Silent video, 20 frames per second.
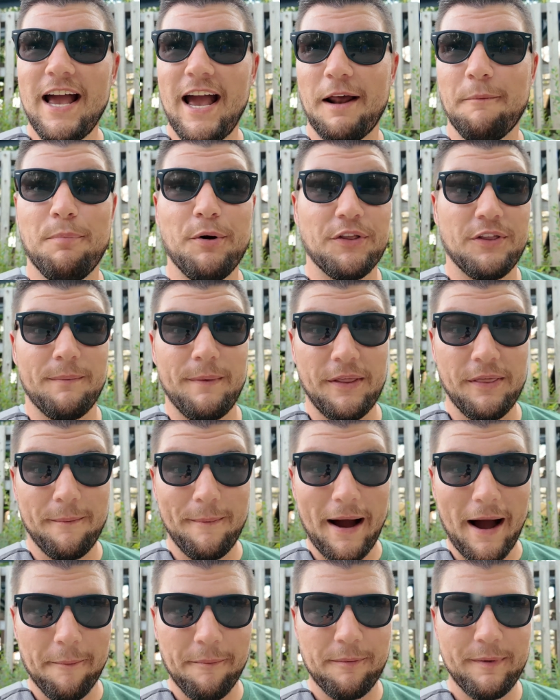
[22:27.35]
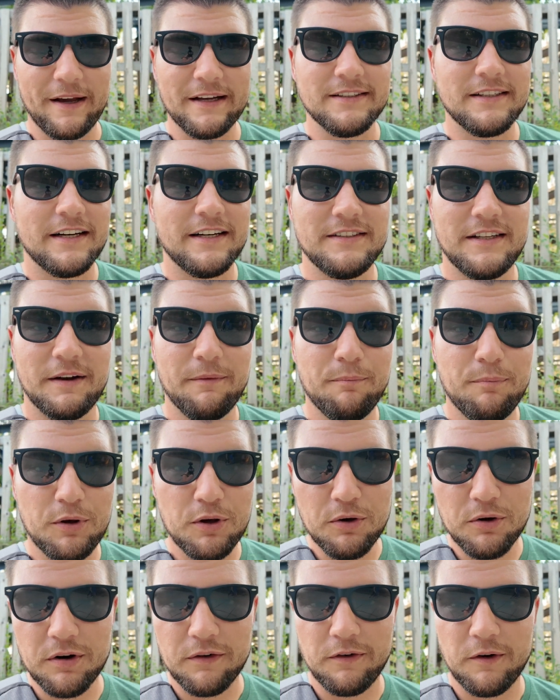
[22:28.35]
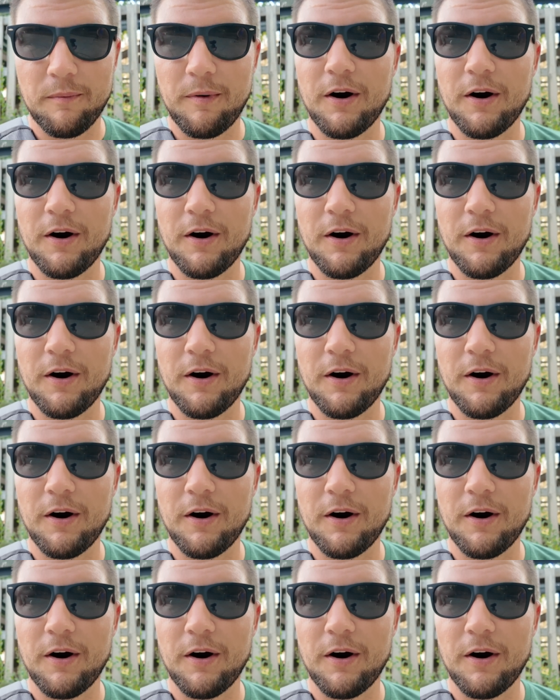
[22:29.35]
and put them on the map, because it is a beautiful